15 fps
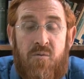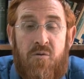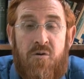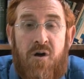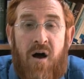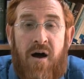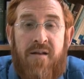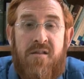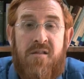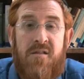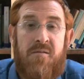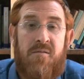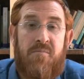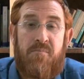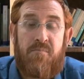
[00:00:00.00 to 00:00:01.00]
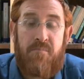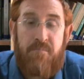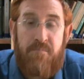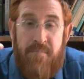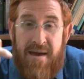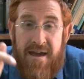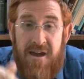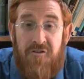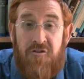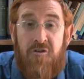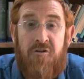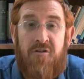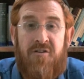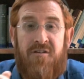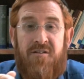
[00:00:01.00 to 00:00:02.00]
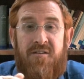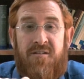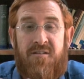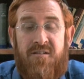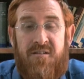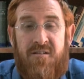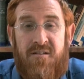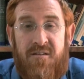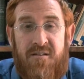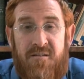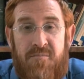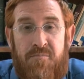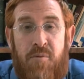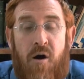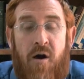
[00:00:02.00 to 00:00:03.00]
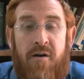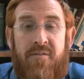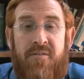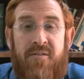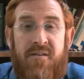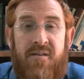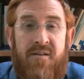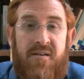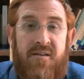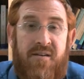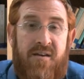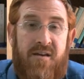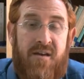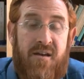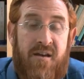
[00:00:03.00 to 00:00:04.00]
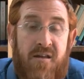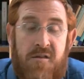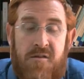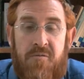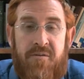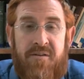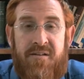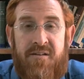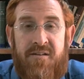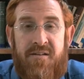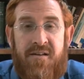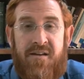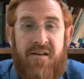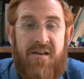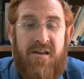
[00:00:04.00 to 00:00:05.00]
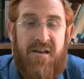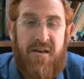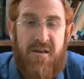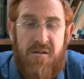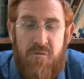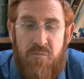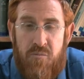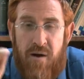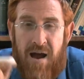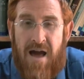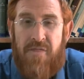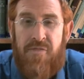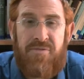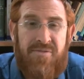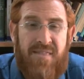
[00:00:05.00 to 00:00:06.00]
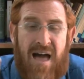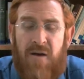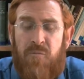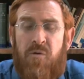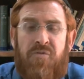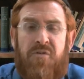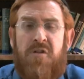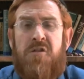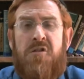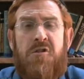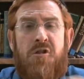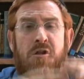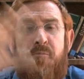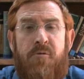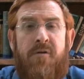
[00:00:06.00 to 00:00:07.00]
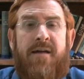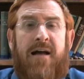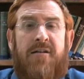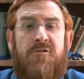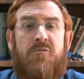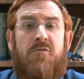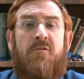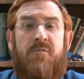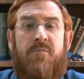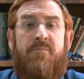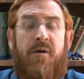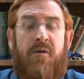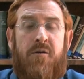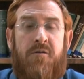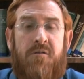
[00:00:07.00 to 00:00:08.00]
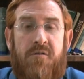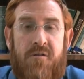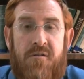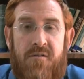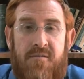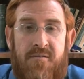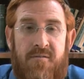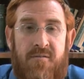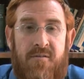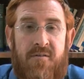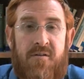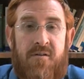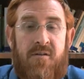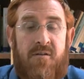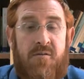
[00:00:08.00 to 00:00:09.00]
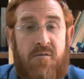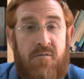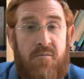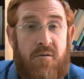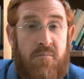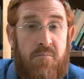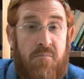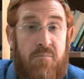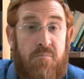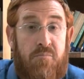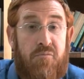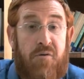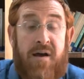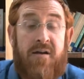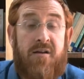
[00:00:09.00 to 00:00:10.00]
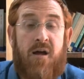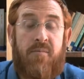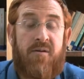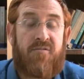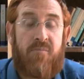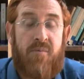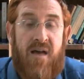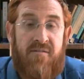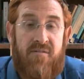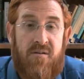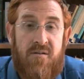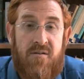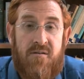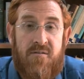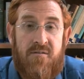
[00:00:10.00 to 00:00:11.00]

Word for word: God's major part in history is wrath, not with these supernatural miracles, bread coming from heaven,